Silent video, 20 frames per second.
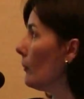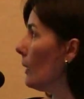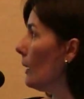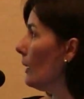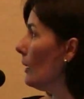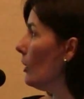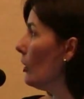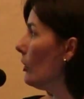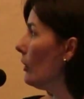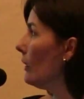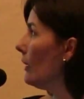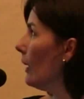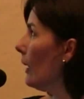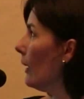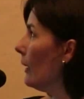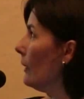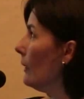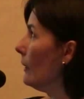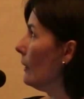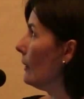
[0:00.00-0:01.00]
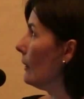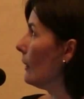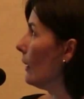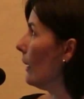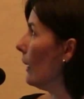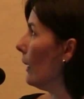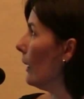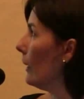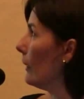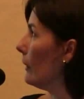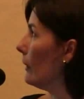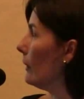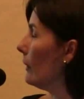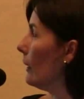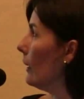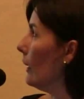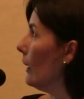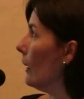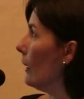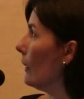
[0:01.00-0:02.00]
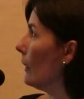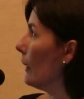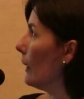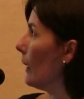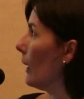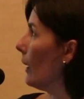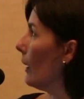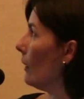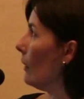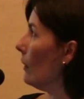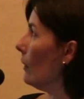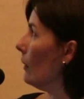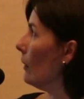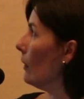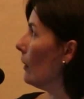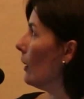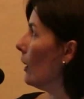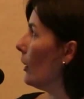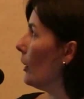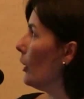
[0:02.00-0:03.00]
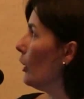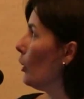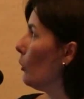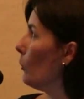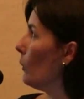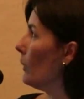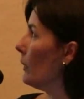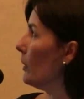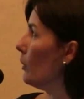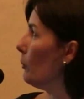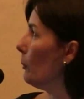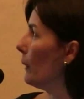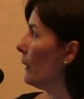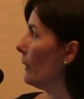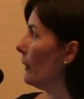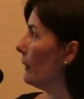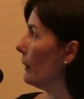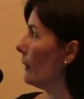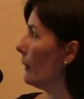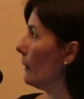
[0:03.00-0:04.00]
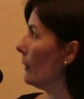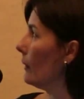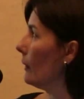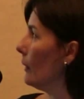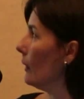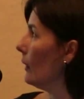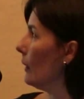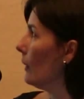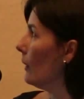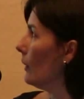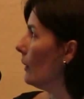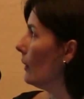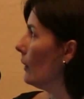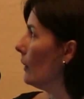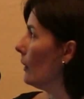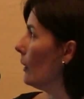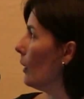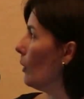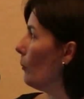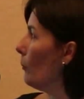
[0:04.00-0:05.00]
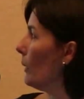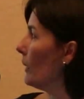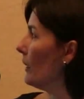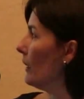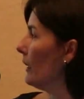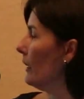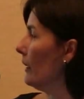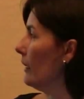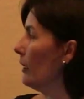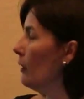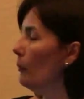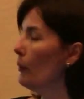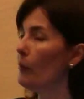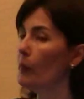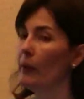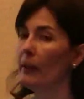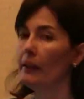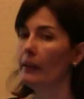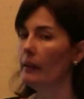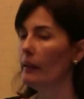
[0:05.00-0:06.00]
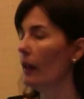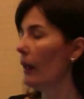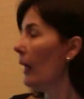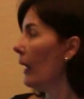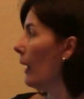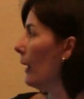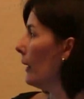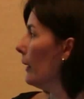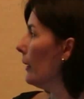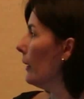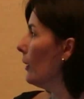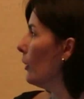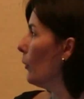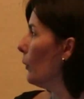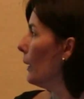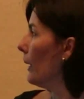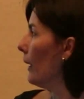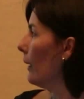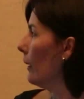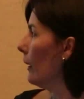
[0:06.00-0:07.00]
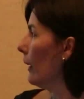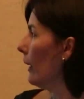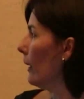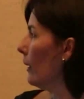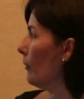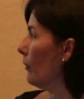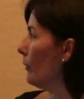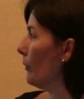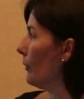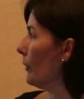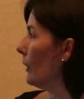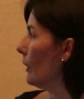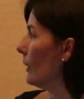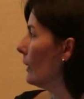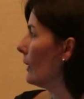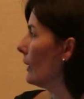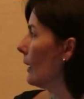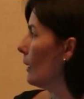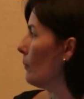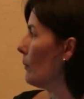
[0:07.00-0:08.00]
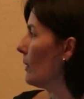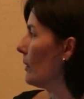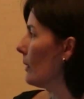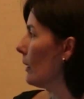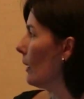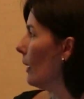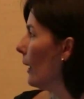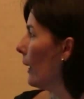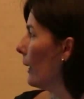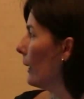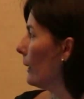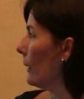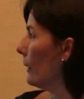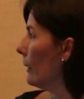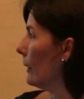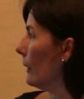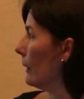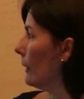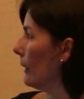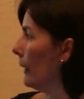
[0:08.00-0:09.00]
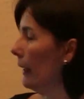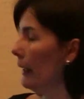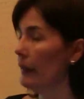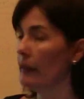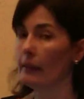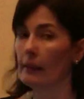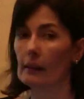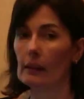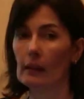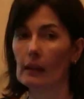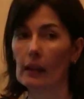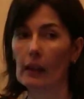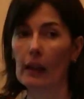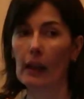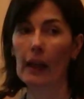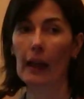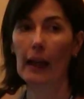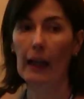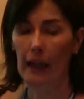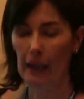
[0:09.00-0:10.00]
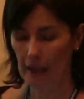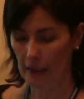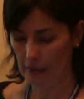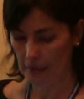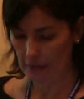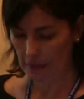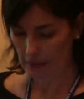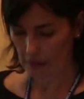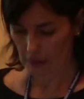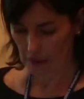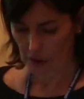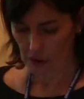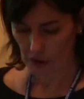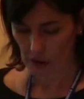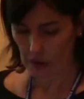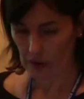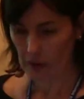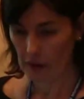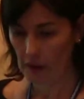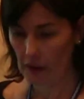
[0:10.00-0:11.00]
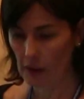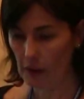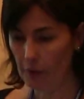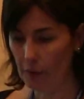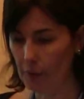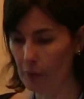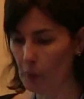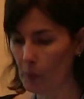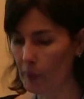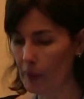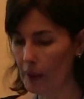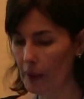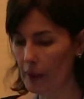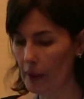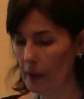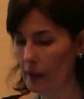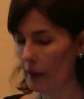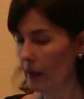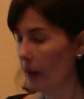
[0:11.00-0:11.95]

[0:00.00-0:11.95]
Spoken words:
size and they're all equal spaced. But in the aberrated eye, we have something like that. And if we